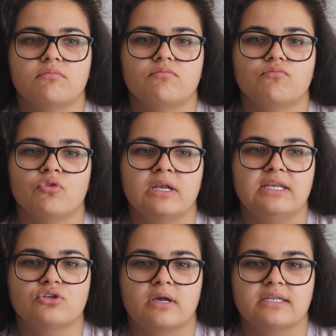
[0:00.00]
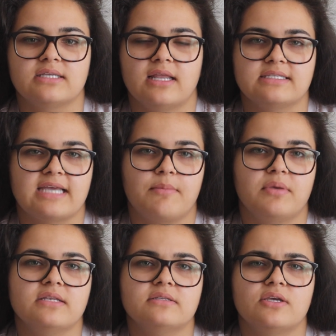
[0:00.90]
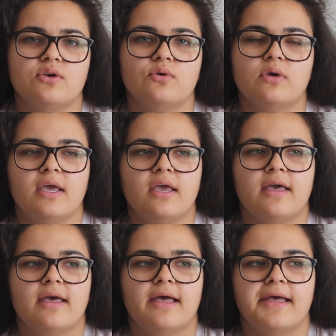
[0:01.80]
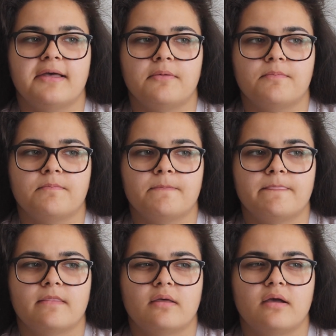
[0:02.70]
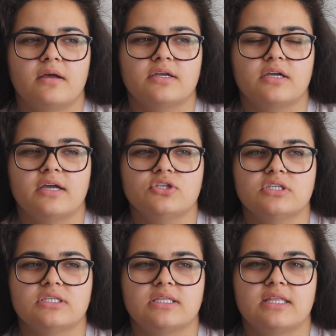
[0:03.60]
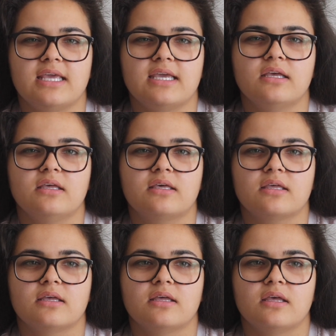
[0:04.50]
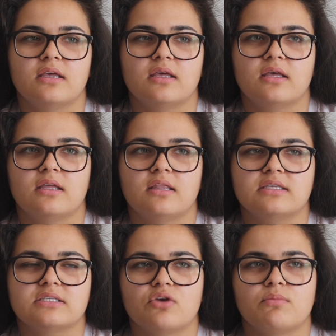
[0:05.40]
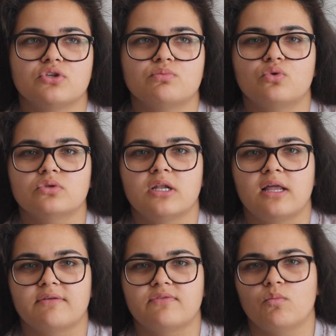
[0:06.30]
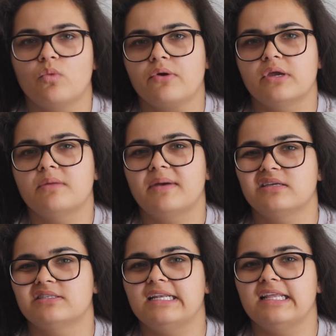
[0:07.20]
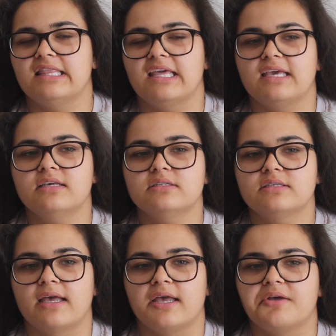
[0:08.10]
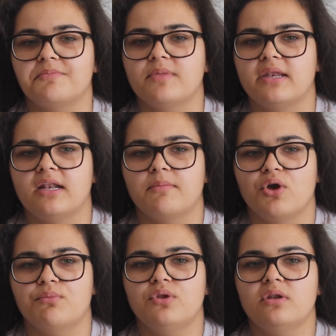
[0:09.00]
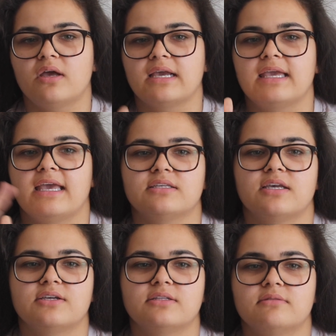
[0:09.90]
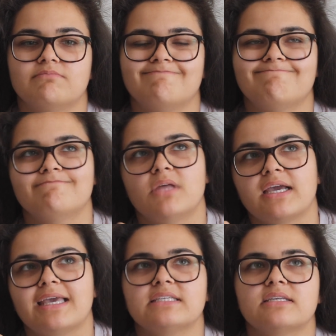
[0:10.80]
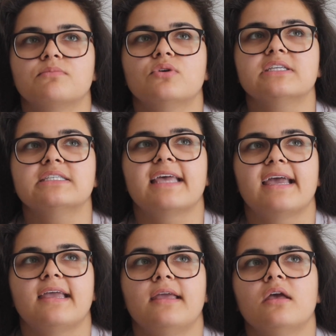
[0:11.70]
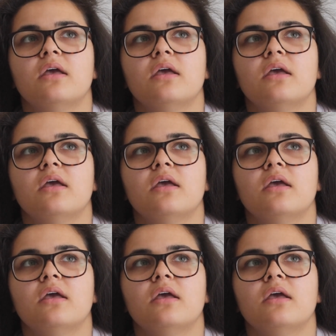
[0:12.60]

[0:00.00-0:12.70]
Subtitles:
really tried to like tap into. I just think there's so much more to life than worrying about silly things. And at the moment, I guess I'm going to say